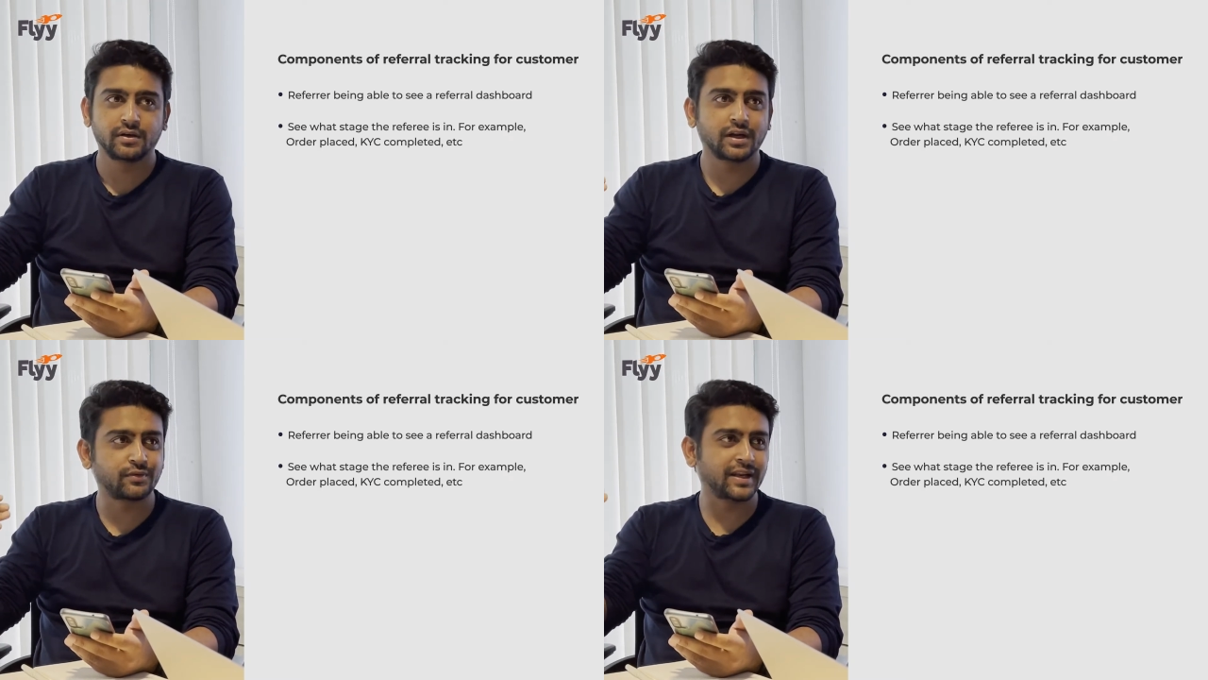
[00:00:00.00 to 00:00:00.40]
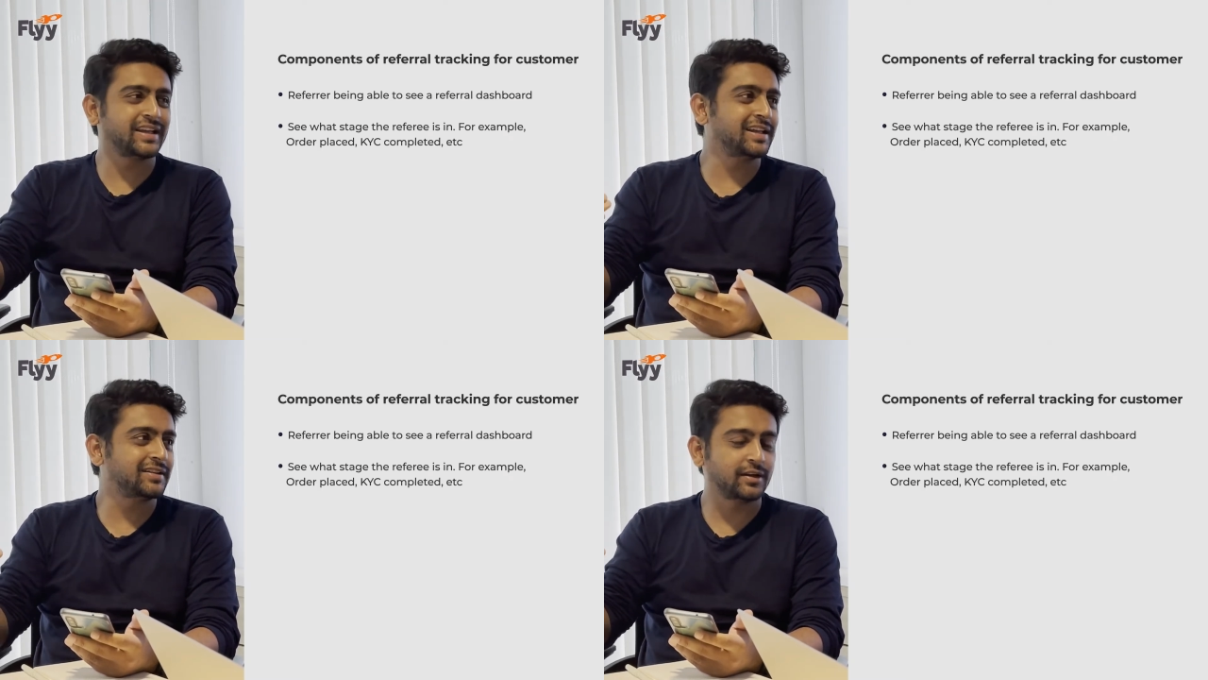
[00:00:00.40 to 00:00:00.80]
It's very
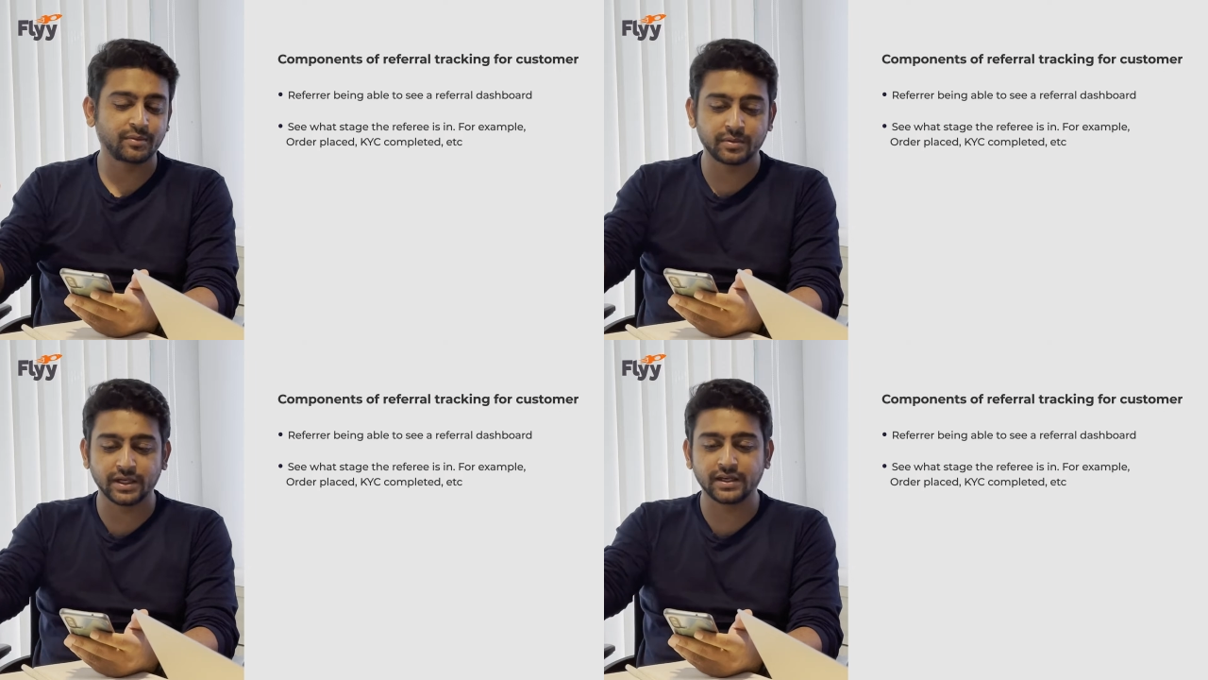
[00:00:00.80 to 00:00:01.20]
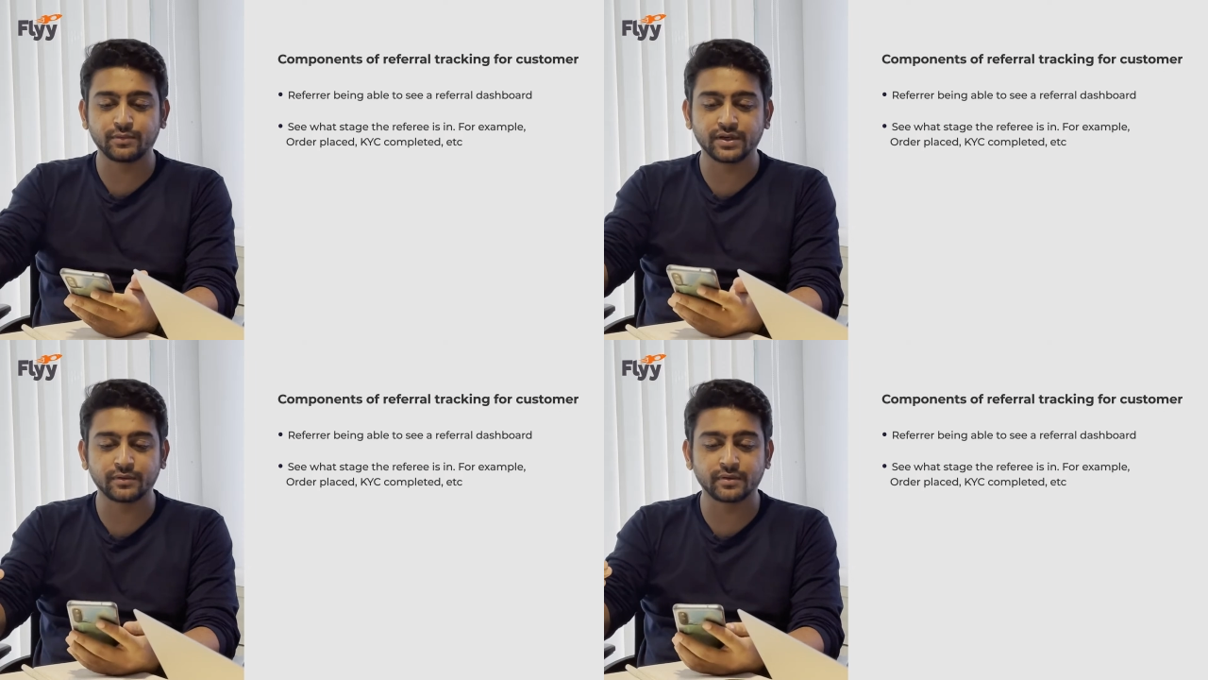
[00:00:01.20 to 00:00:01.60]
easy.
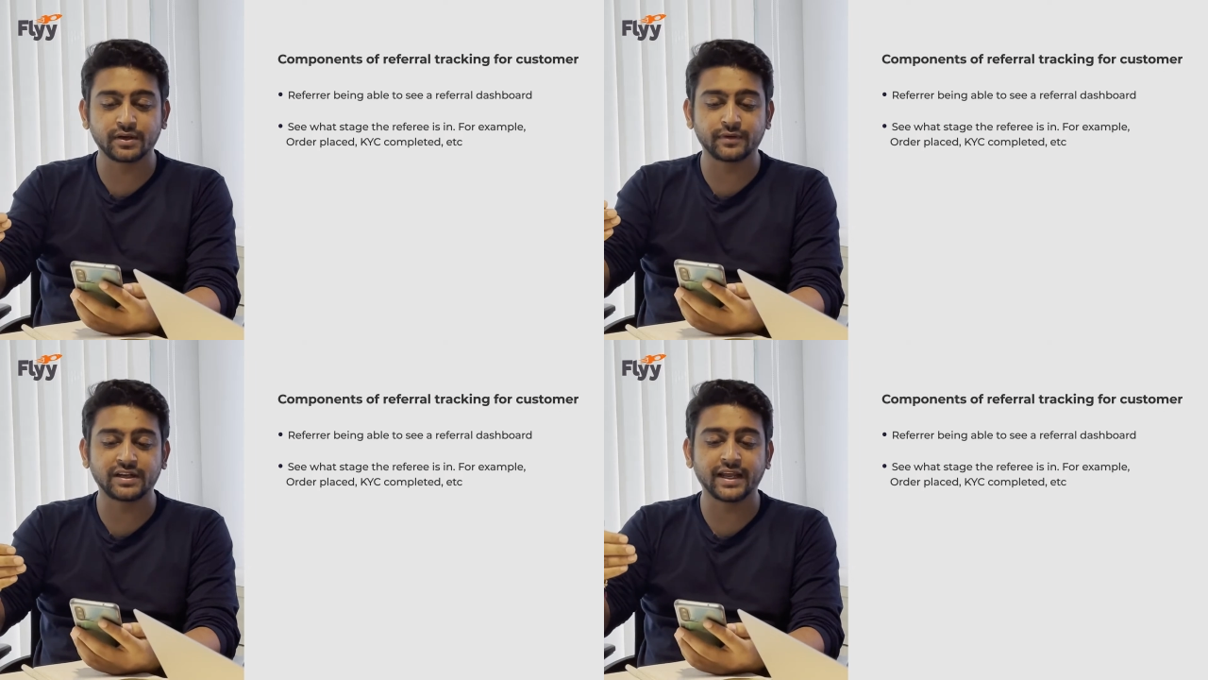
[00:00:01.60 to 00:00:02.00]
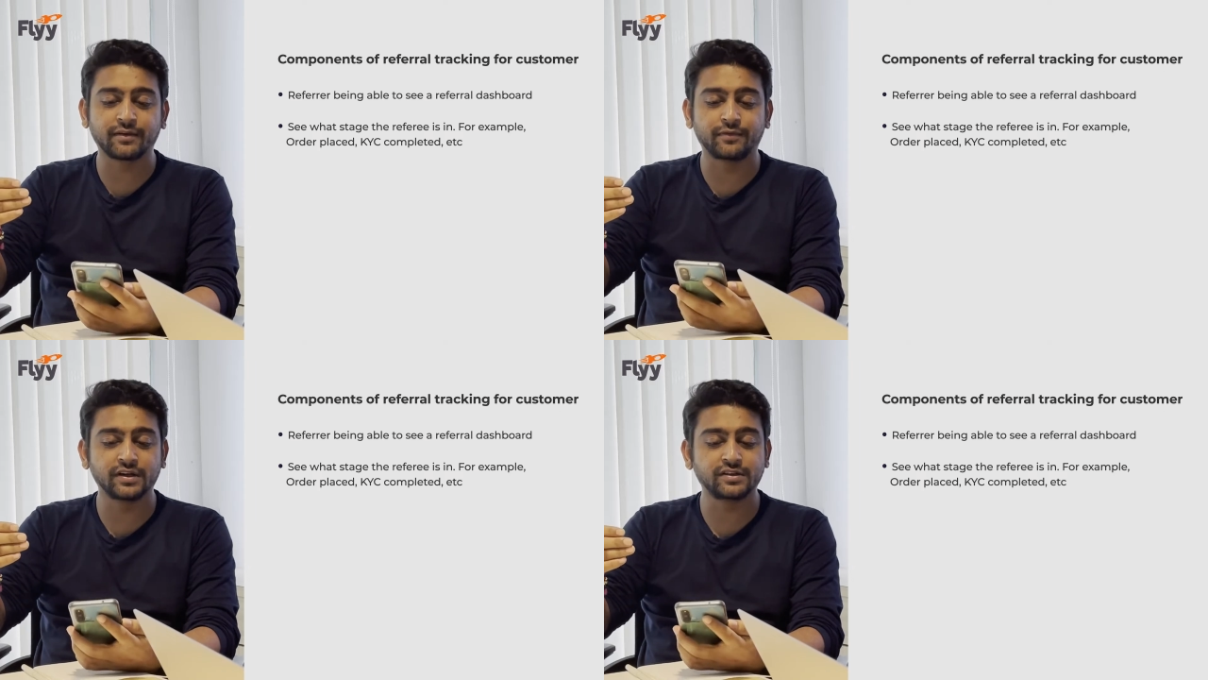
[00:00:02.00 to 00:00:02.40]
It was
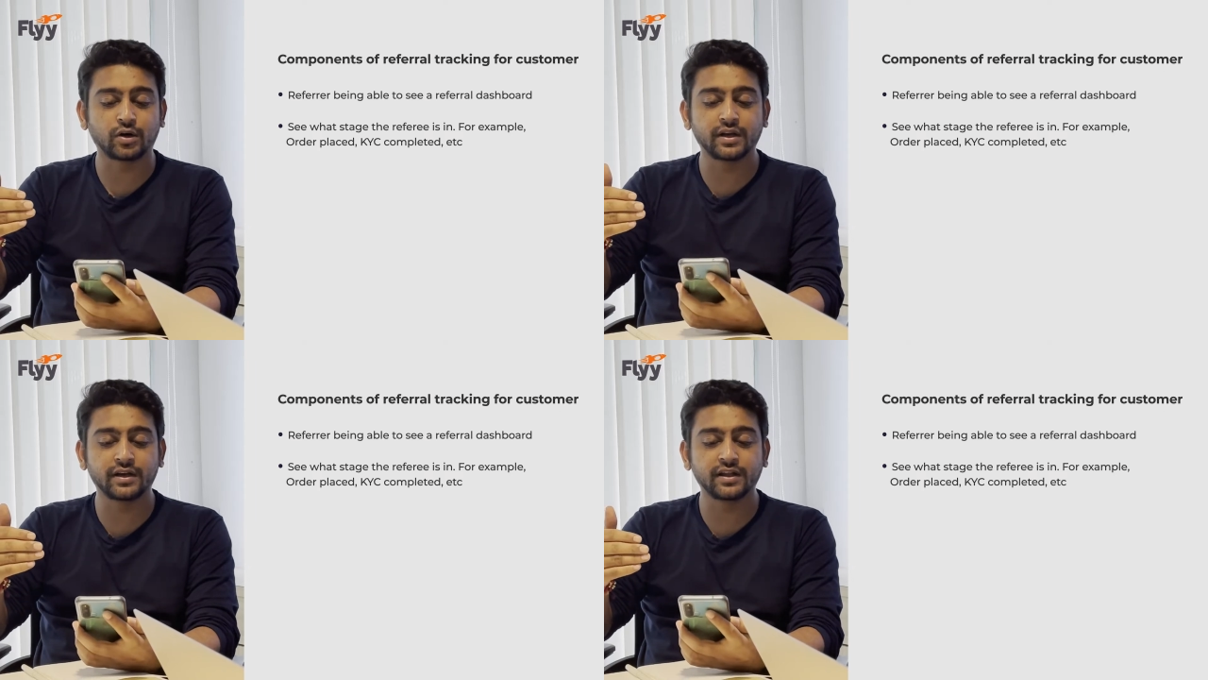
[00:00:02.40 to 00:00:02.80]
like first order